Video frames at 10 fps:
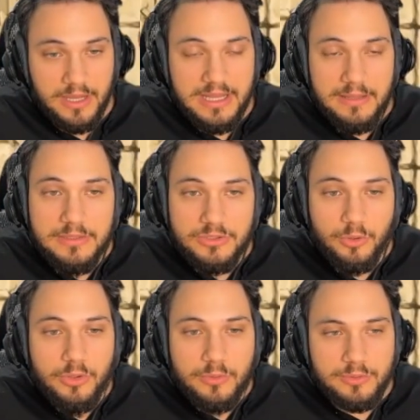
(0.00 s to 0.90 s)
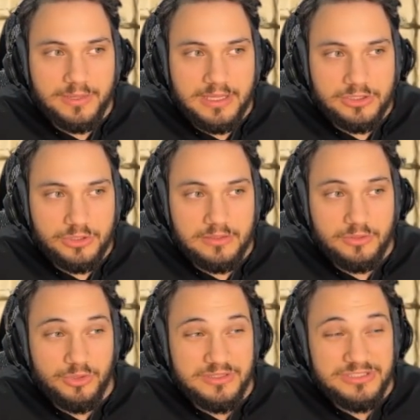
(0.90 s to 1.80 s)
I have a swordsman mage.
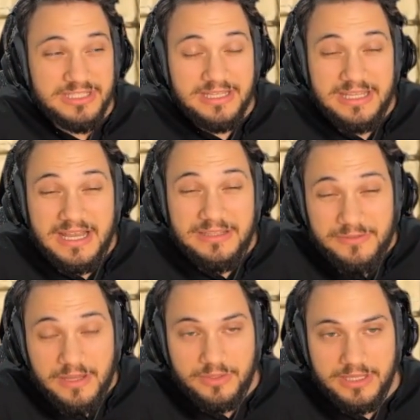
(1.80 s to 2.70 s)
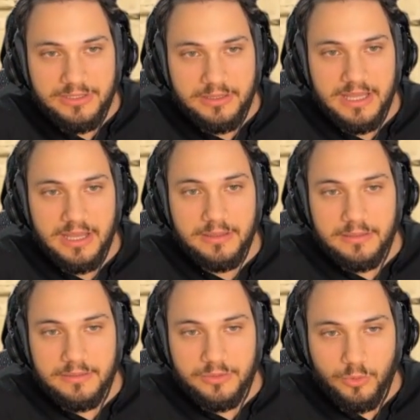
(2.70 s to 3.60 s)
You can see he has very little health. So